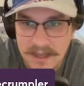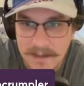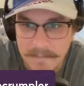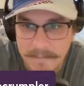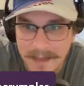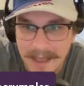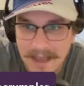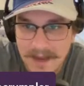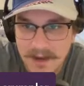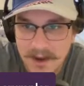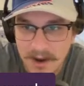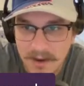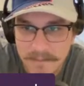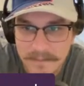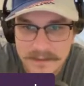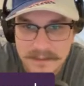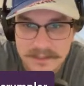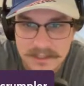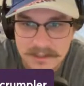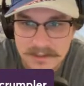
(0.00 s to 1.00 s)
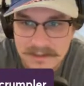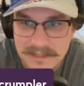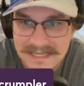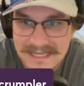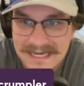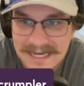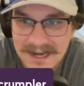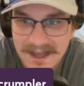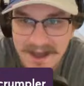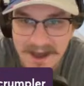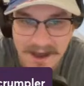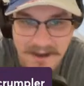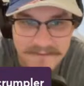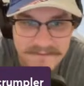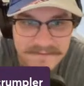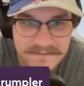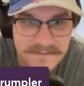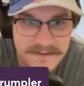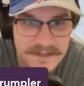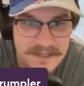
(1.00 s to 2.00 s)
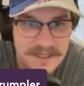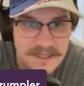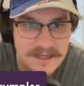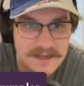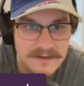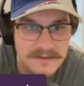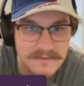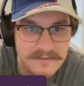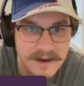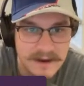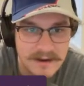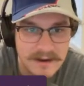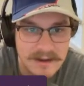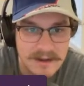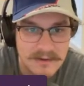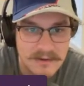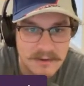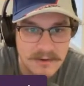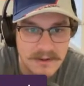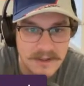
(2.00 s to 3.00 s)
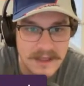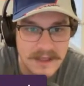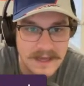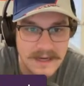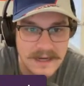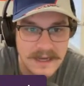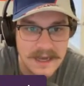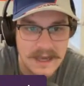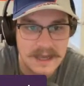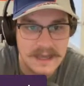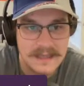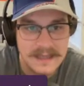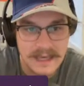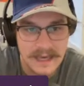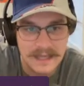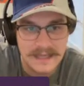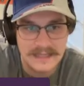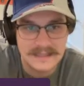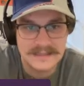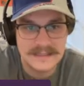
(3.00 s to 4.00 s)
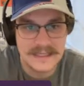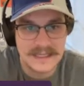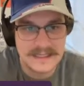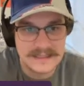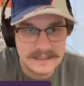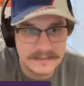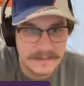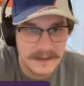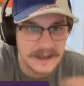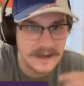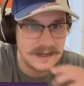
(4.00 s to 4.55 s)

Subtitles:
Matt Carpenter leading off. Very cool. And yeah, that's about it.